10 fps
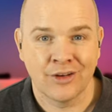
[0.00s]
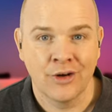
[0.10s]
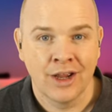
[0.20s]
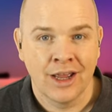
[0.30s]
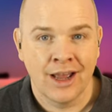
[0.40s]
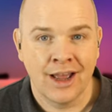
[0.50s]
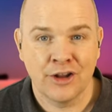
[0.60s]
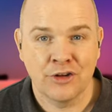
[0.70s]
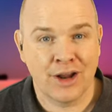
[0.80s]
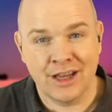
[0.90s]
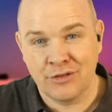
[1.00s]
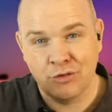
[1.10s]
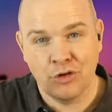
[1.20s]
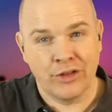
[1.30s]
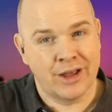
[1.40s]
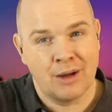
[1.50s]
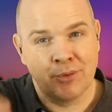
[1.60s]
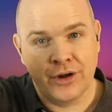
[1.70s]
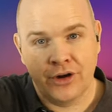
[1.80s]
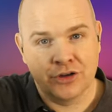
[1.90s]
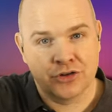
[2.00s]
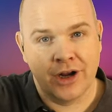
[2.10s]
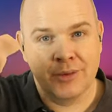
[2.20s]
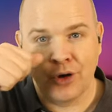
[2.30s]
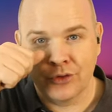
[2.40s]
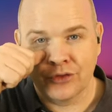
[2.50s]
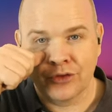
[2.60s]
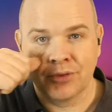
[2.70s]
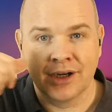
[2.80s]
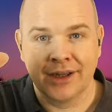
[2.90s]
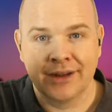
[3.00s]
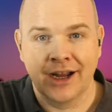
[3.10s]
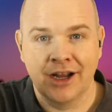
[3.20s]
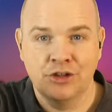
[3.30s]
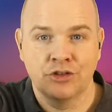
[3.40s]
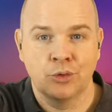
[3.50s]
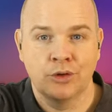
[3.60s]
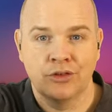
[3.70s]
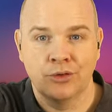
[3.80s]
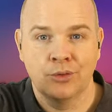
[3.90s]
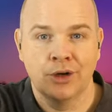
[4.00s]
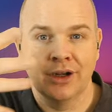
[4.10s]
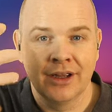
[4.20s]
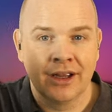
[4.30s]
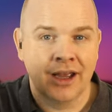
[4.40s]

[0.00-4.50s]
So uh, great if you've got the camera on a tripod or something like that and you just want to